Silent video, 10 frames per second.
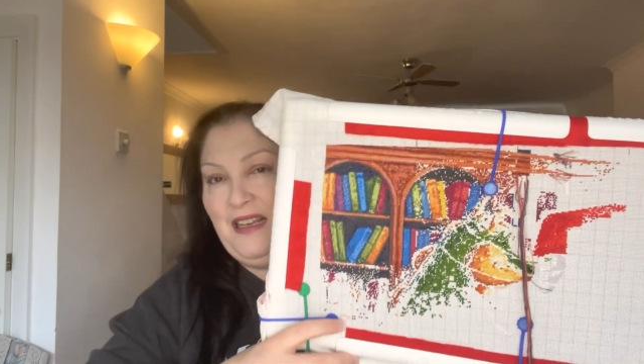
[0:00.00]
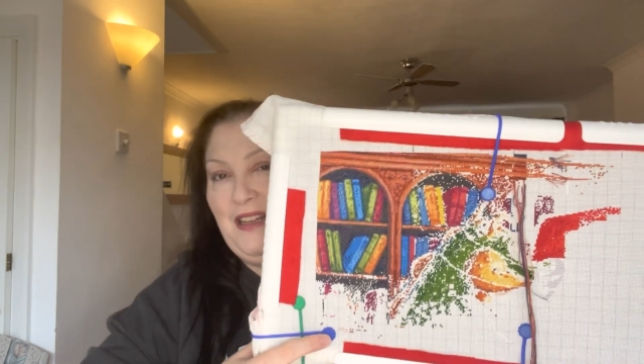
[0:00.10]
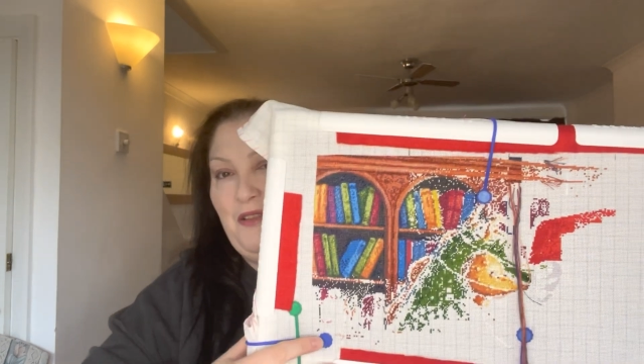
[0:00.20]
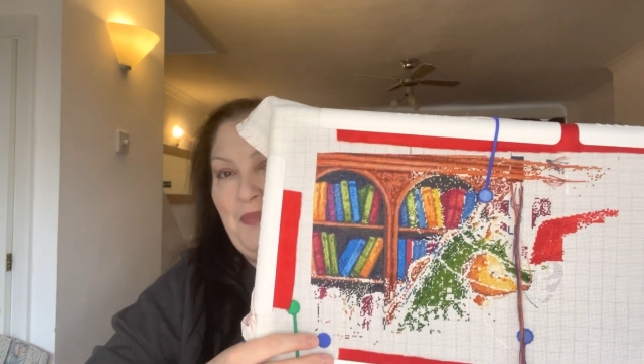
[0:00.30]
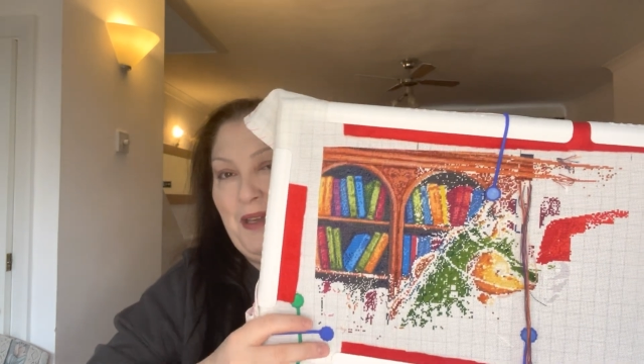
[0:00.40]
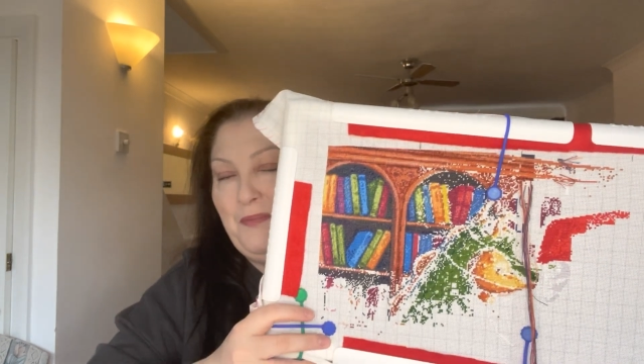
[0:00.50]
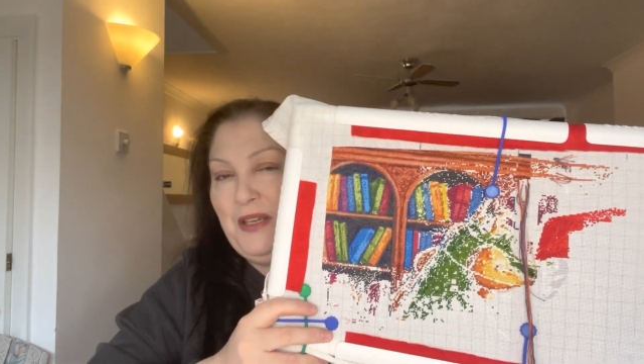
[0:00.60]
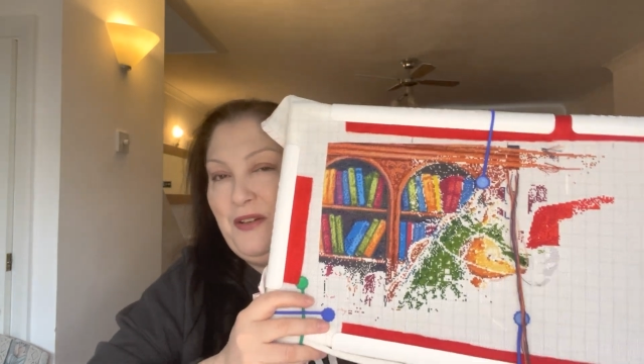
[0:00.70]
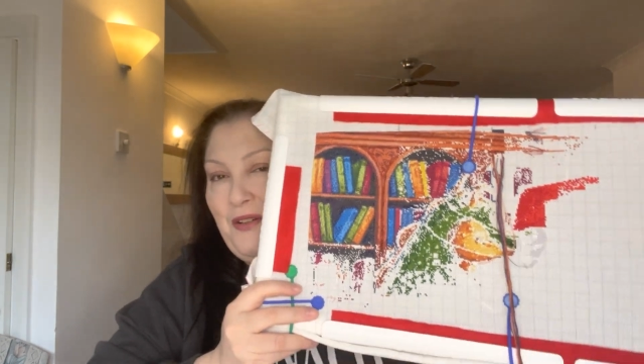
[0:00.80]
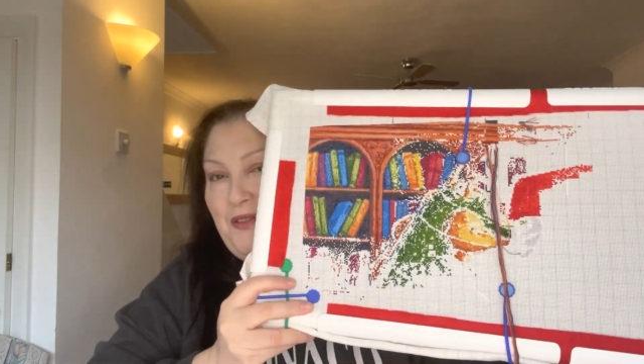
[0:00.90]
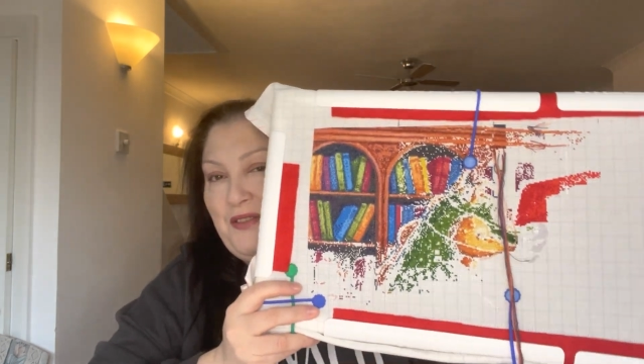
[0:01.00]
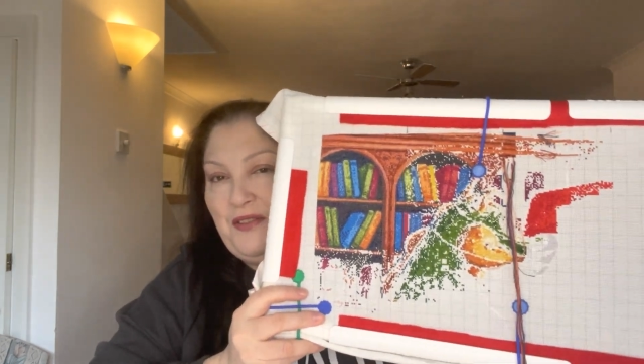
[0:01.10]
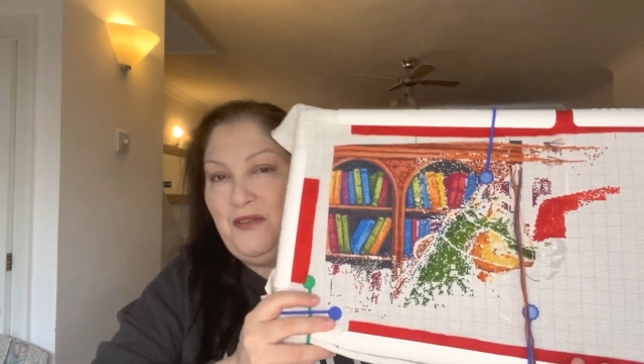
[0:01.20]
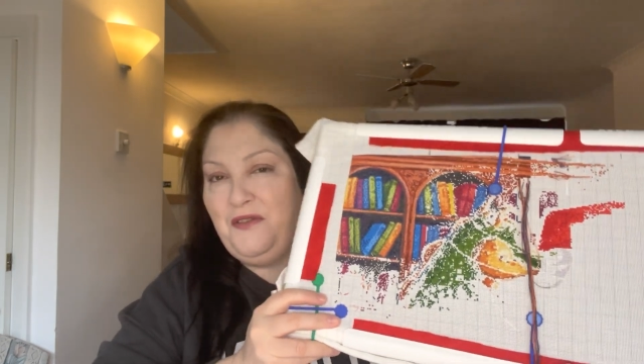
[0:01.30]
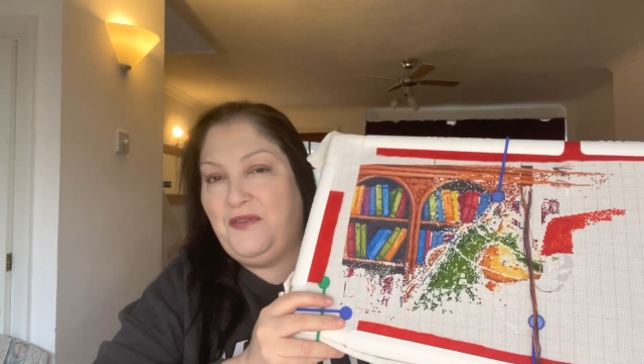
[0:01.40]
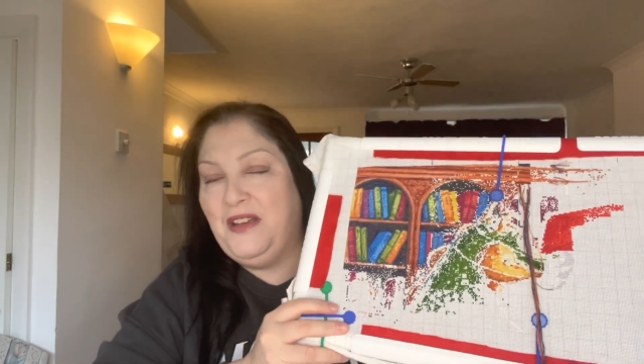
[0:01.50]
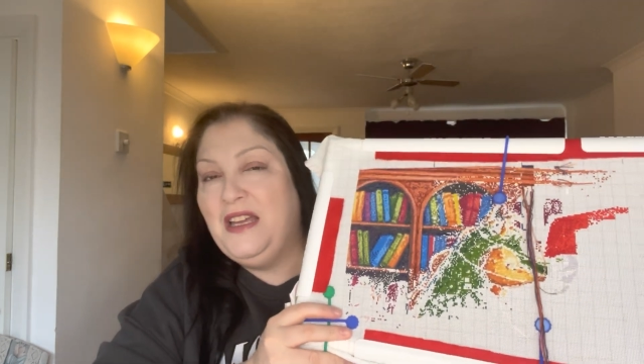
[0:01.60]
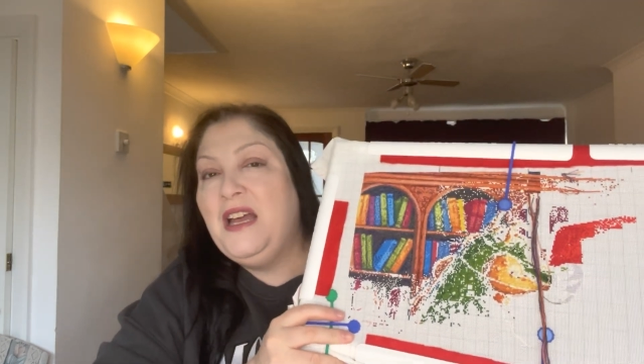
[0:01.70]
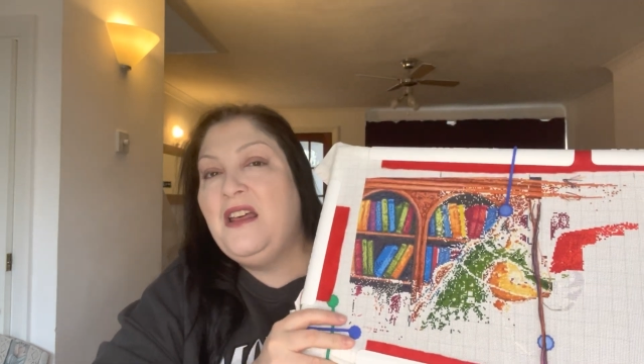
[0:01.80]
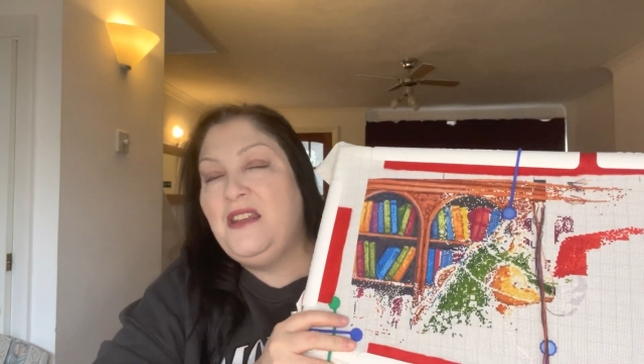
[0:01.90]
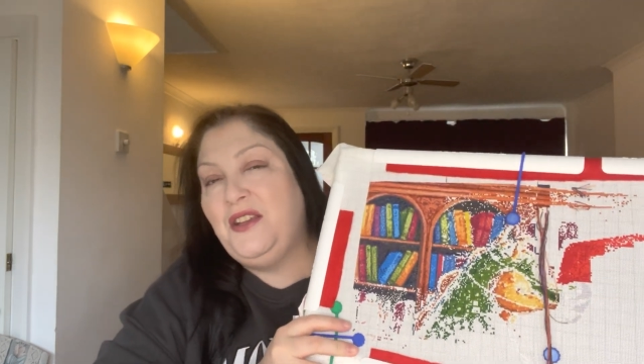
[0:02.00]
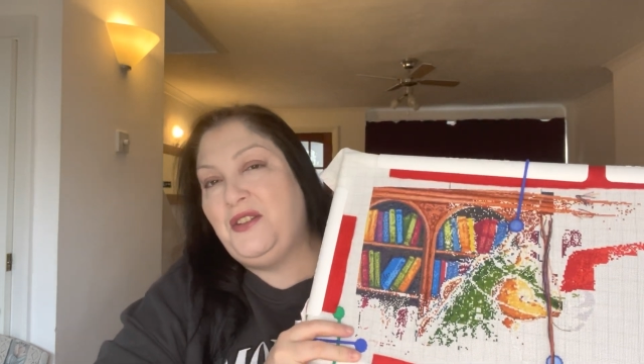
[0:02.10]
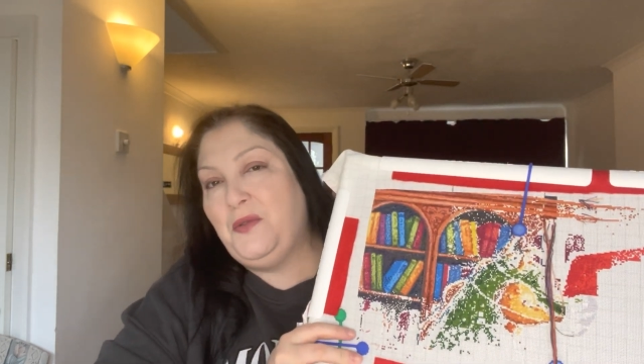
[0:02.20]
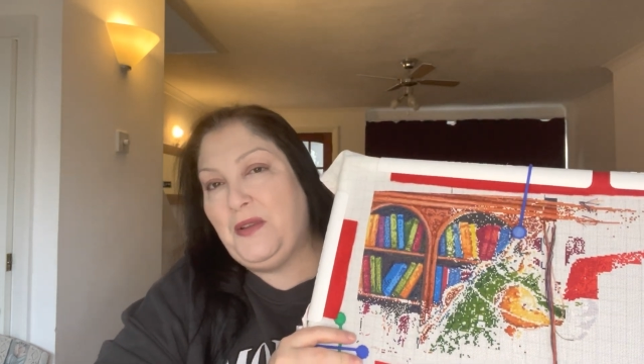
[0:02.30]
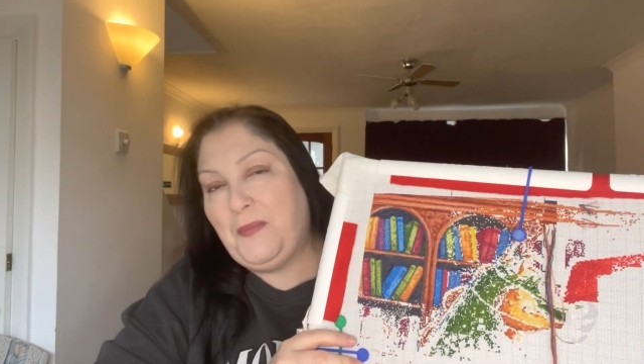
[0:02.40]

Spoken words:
a little bit because of the issue with